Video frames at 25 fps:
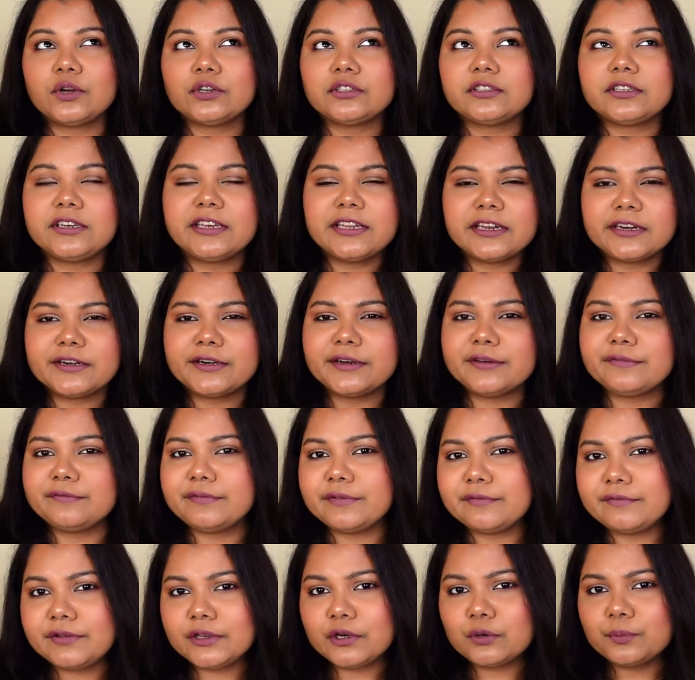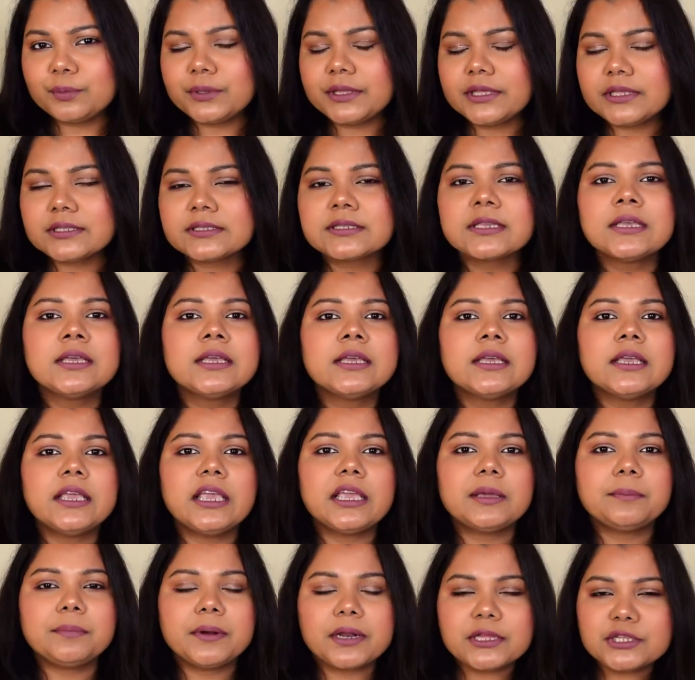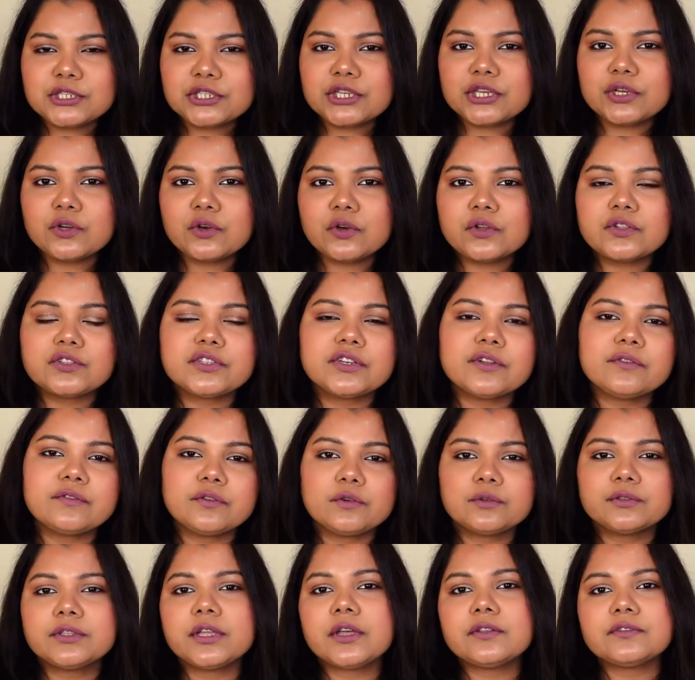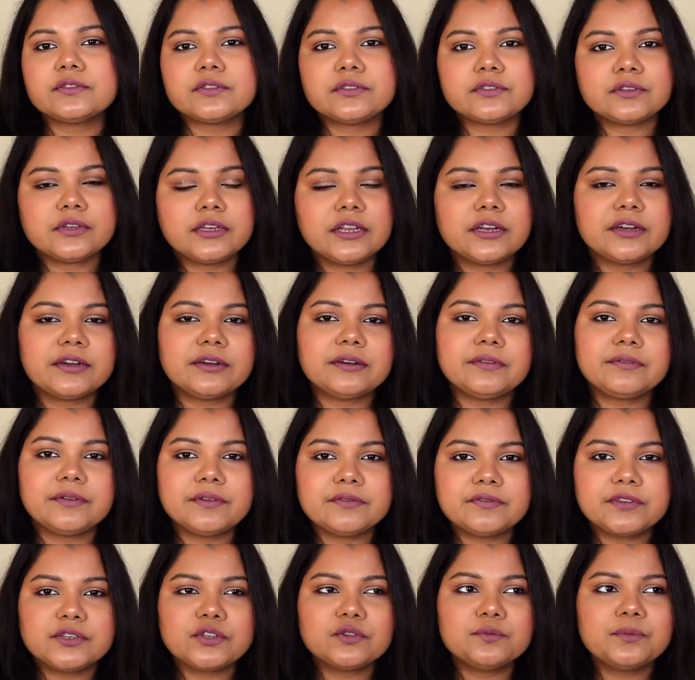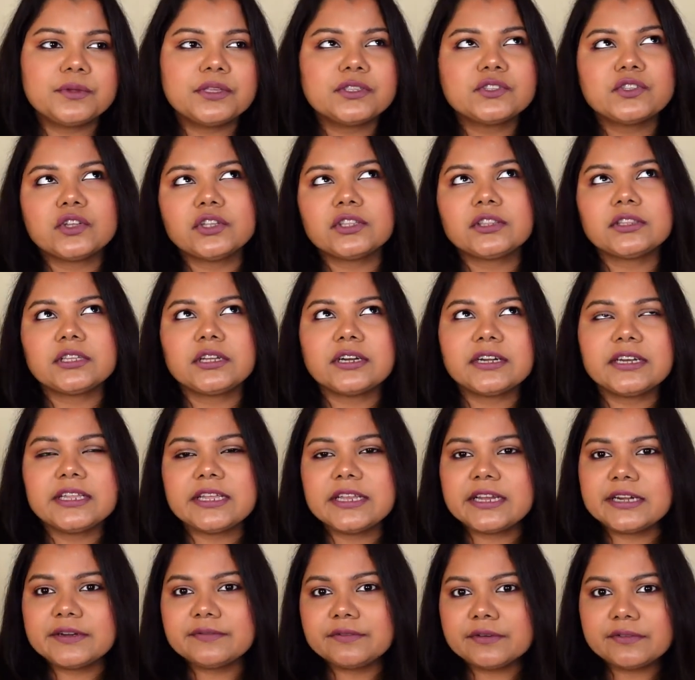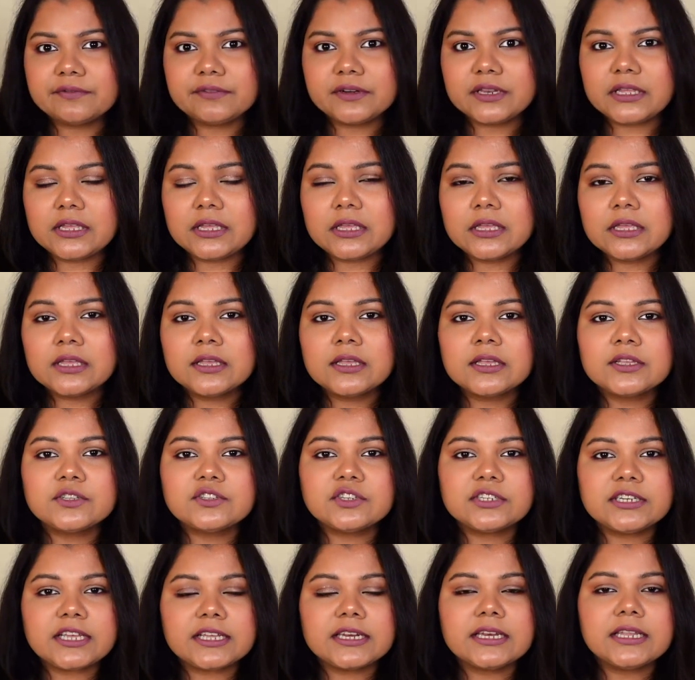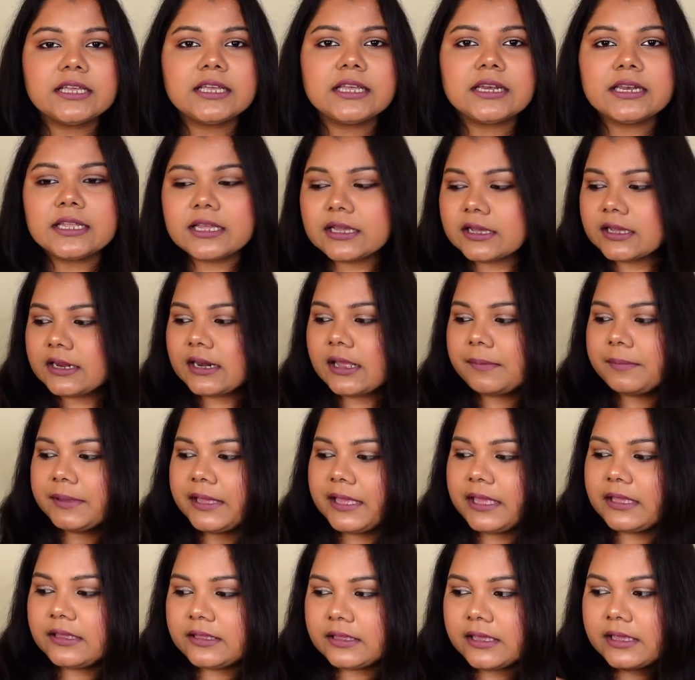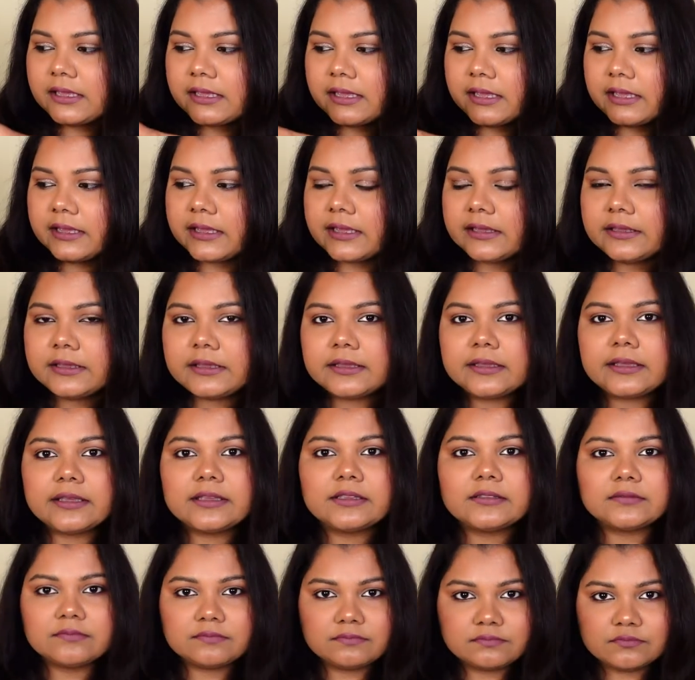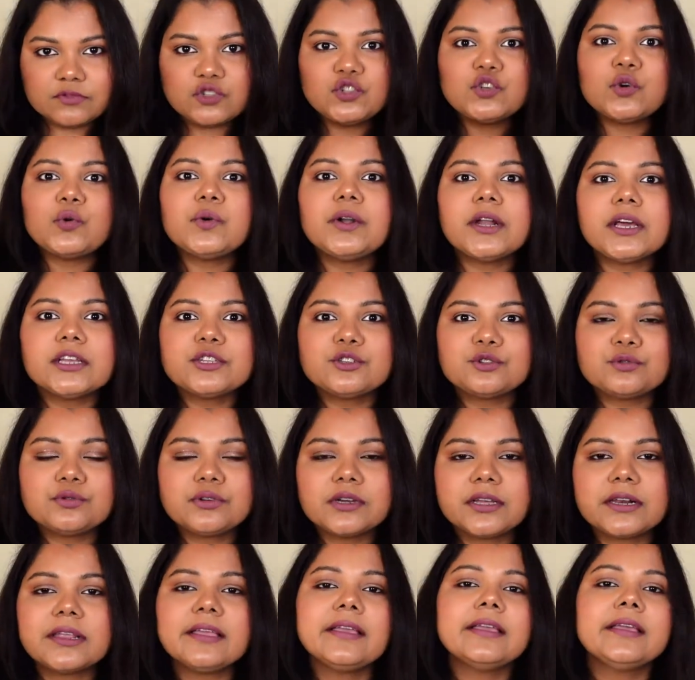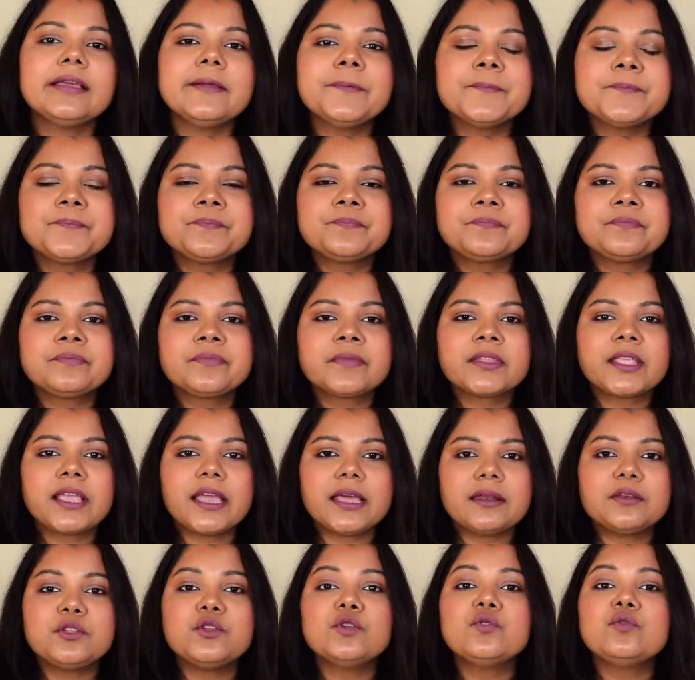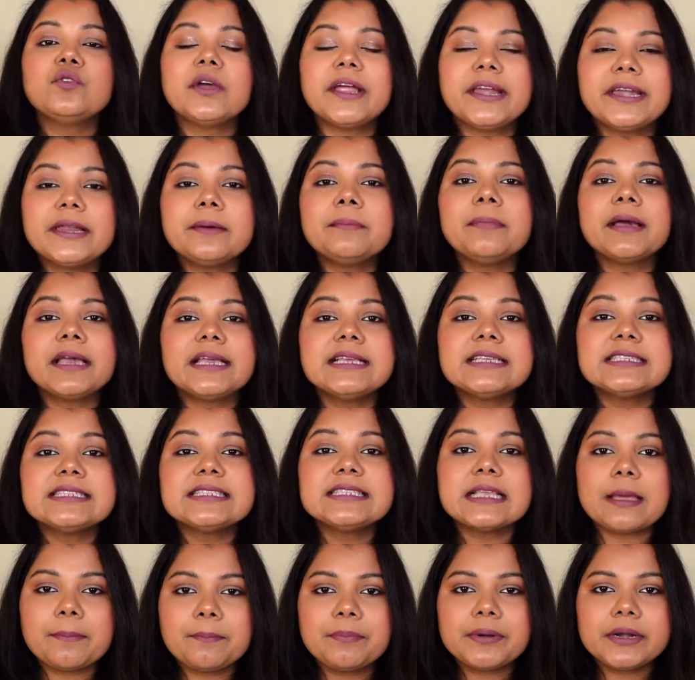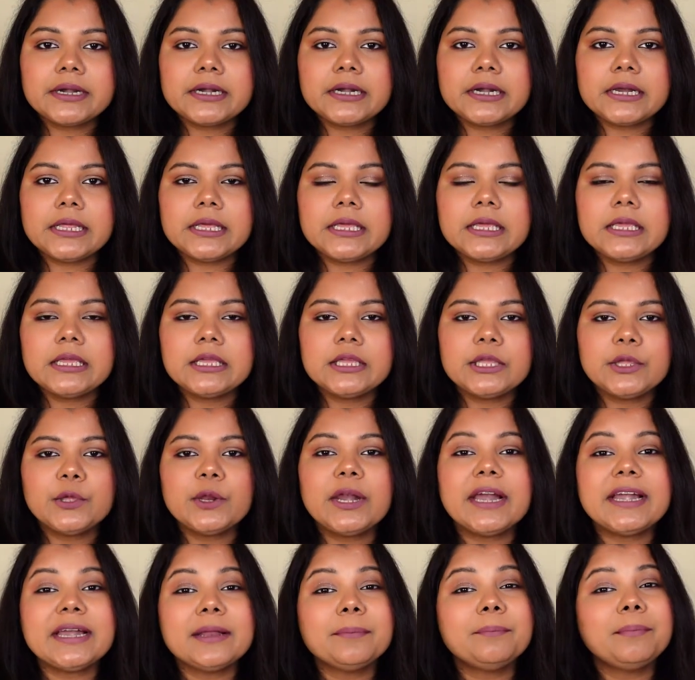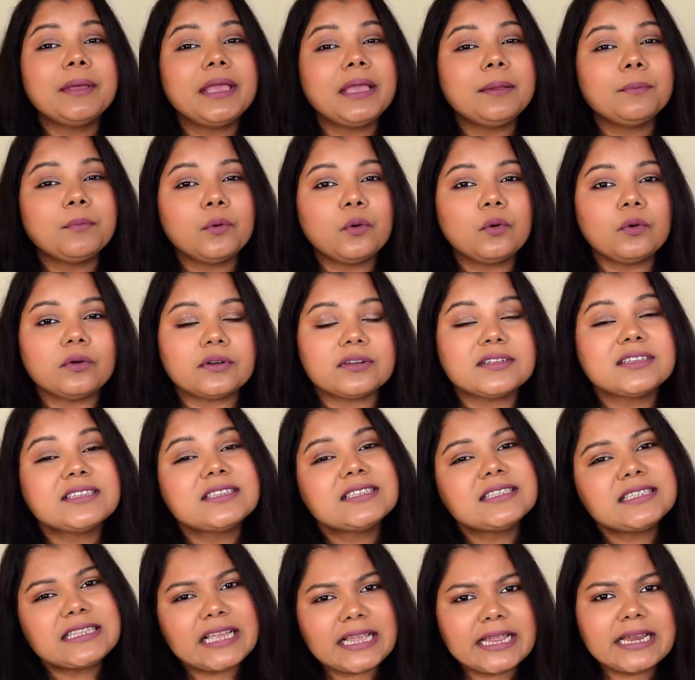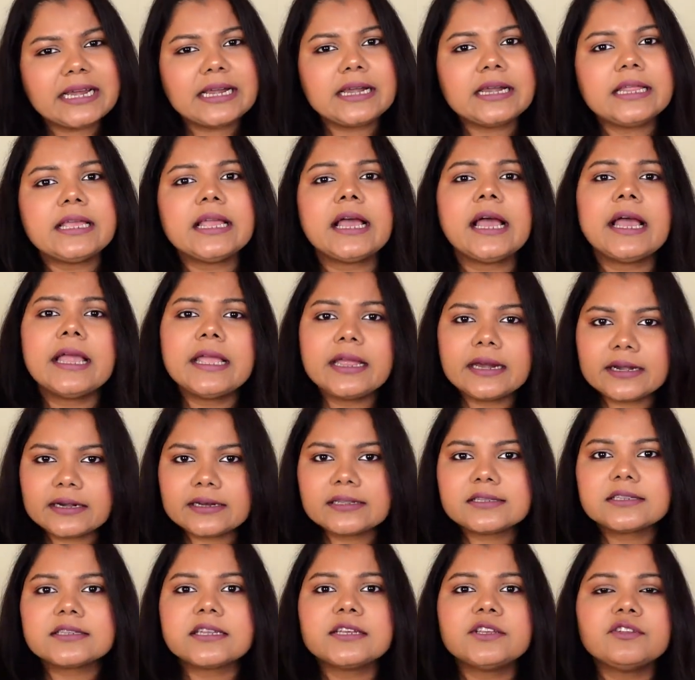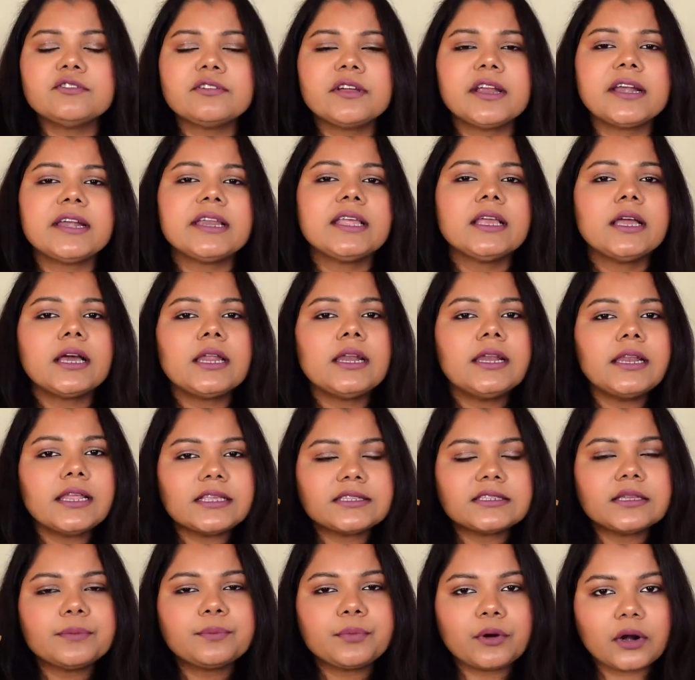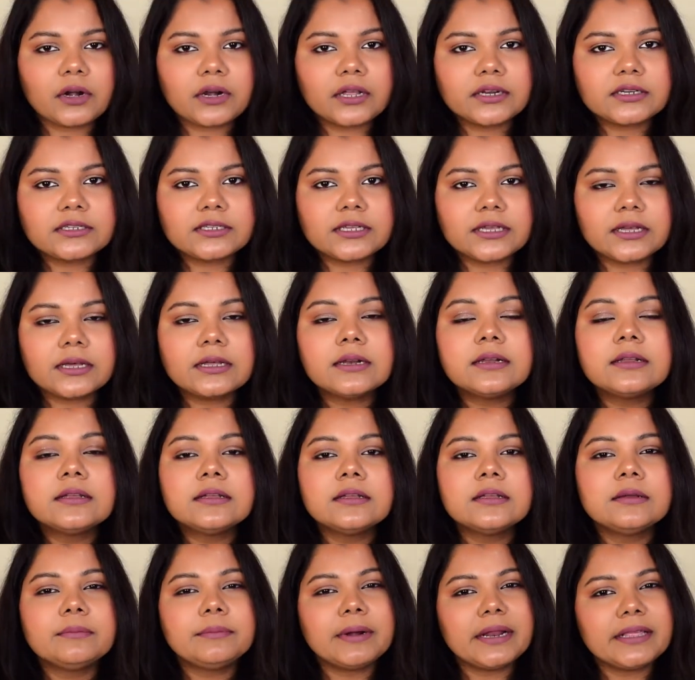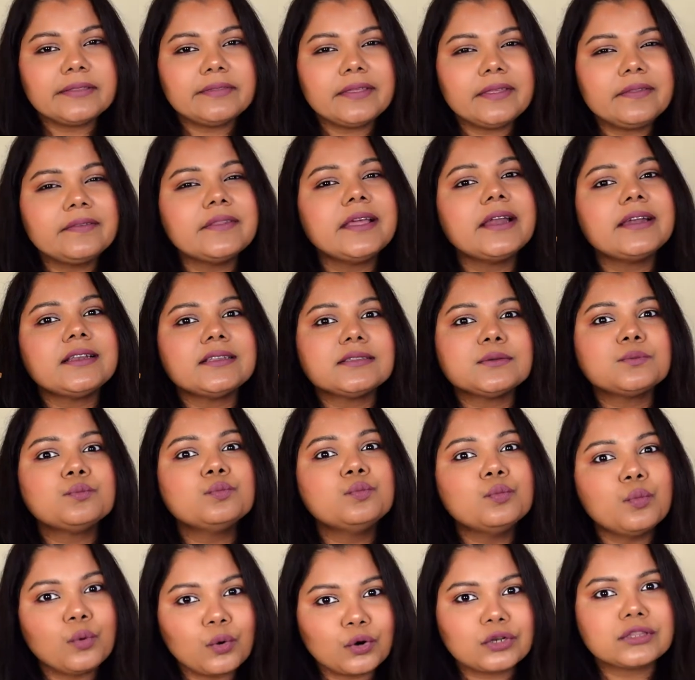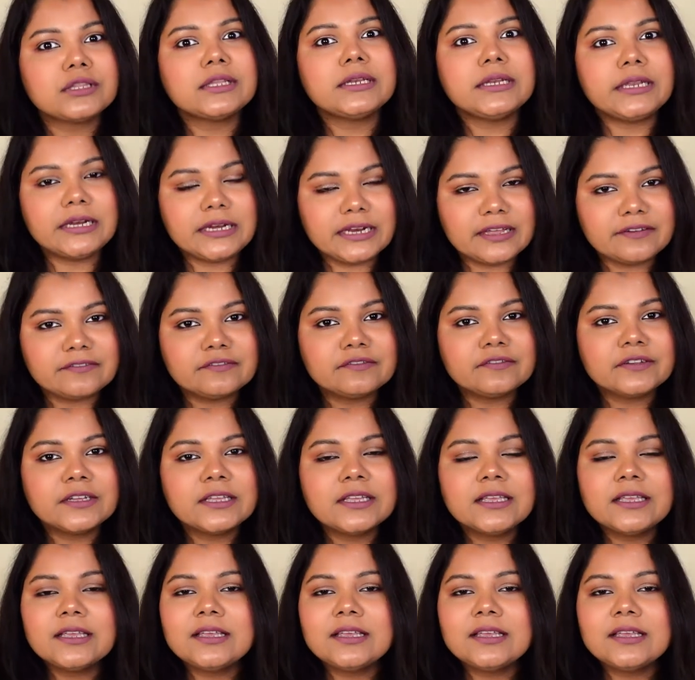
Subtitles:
or 350 rupees. Ek blush ki cost hai 4350 rupees or 3850. So technically agar aap ek jodna shuru karenge and you end up buying separately, you'll end up paying more. Secondly, I understand you're getting a lesser product here, but I think that is more than enough.